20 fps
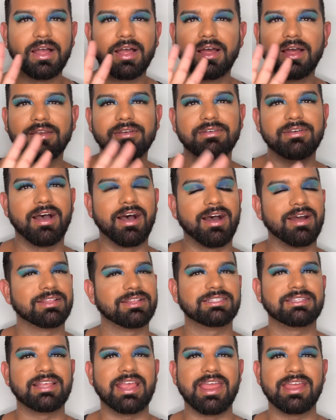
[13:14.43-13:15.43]
Not
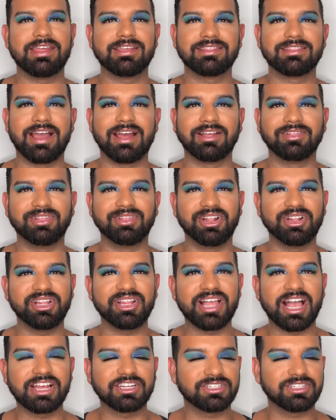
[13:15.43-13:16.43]
saying that Lily
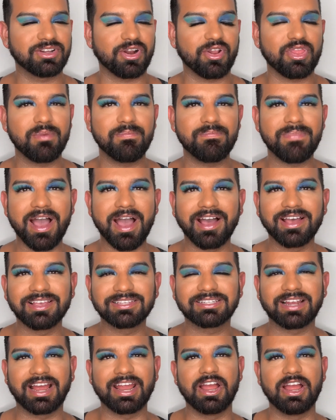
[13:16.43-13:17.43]
lashes are the
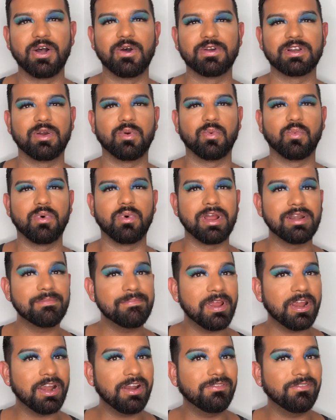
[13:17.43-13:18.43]
best. I own one
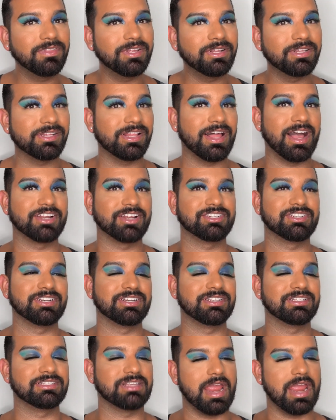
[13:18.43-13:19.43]
pair of Lily
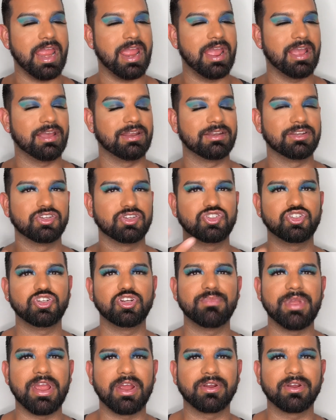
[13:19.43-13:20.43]
lashes and
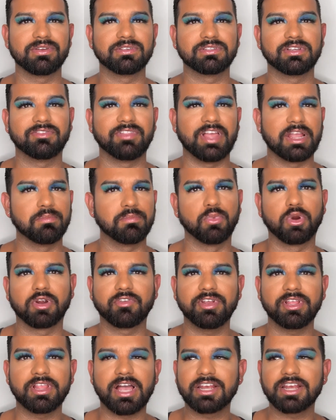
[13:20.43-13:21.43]
2 pairs of like
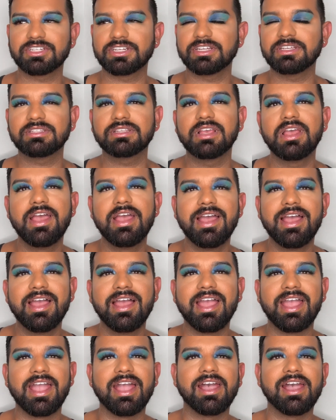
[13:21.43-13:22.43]
Morphe lashes.
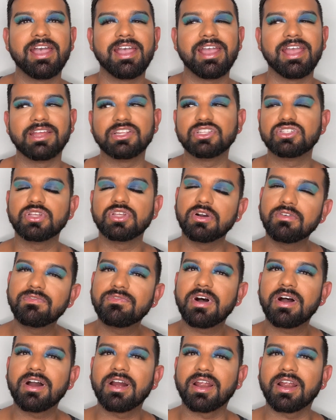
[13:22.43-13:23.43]
And so
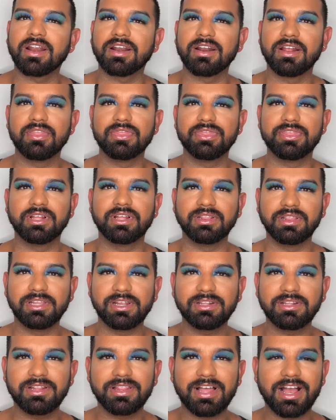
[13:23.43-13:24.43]
far, the
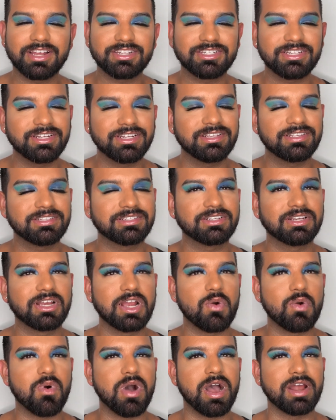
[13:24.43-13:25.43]
Lily lashes
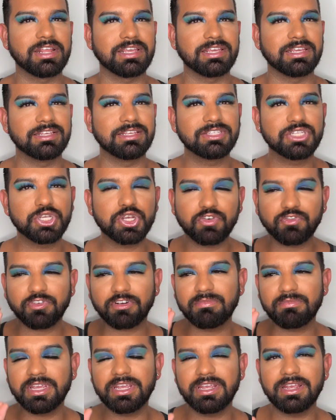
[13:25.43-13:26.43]
go on easier
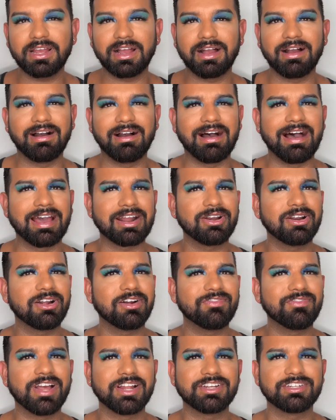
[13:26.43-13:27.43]
for me. I don't know
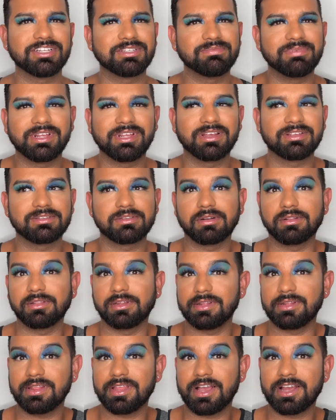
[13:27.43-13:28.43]
if that's just because they're
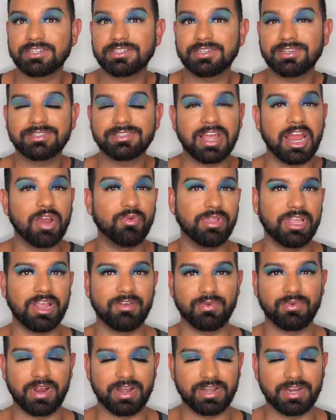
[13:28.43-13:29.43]
Lily lashes. I really
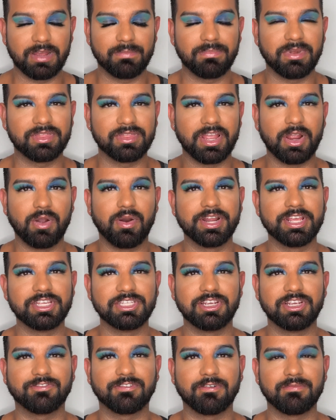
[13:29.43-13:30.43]
have no idea, but they go on
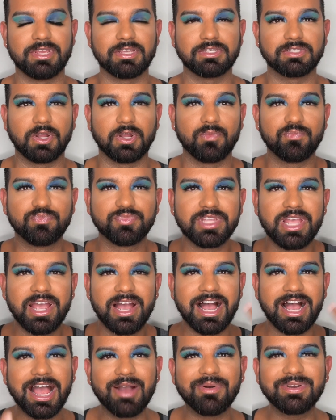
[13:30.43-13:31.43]
easier for me. So
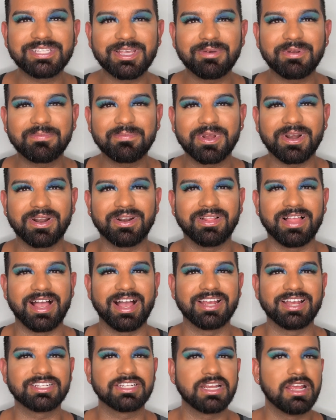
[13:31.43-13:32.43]
I was able to put on a
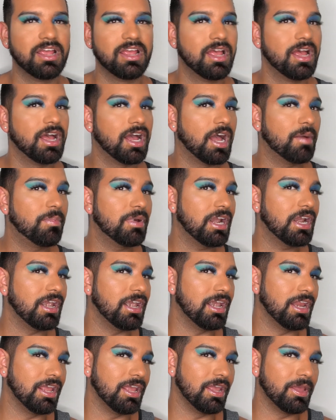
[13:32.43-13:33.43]
lash. I put a
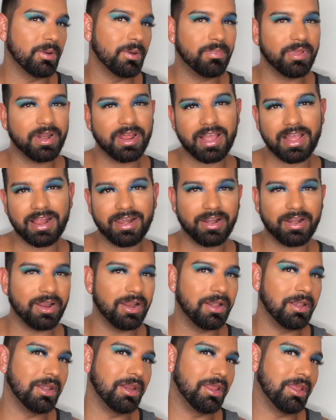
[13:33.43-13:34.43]
little bit of highlight,
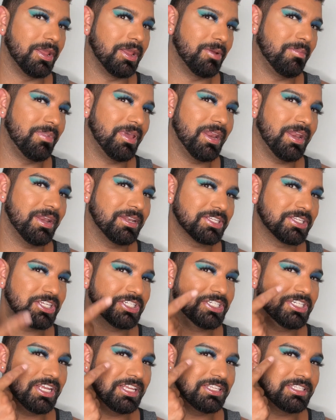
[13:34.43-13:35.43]

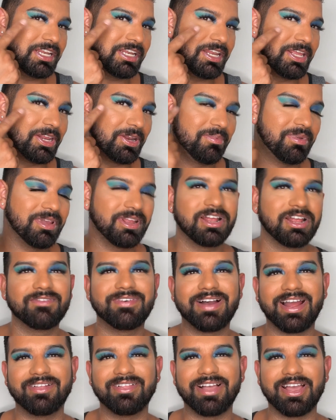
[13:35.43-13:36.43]
just a little bit of
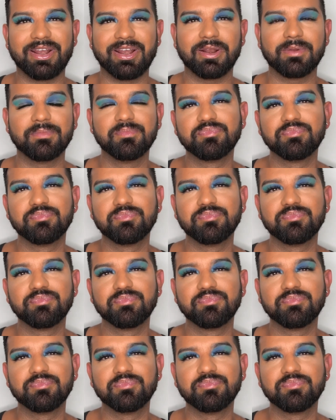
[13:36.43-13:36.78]
highlighter.